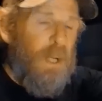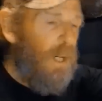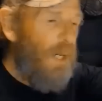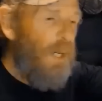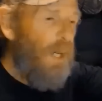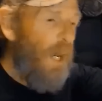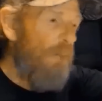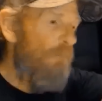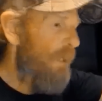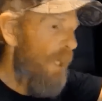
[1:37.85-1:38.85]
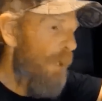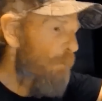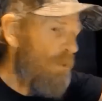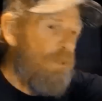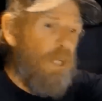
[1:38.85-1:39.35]
I have a
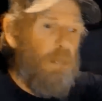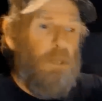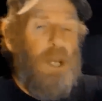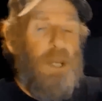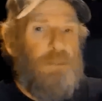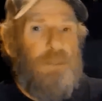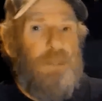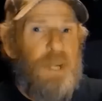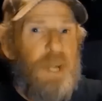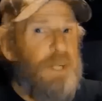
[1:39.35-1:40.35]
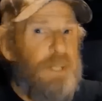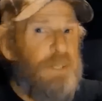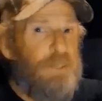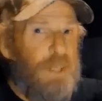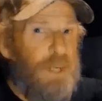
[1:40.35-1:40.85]
camera stabilizer that I need to
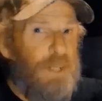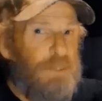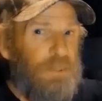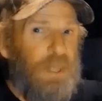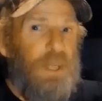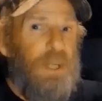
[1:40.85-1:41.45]
charge,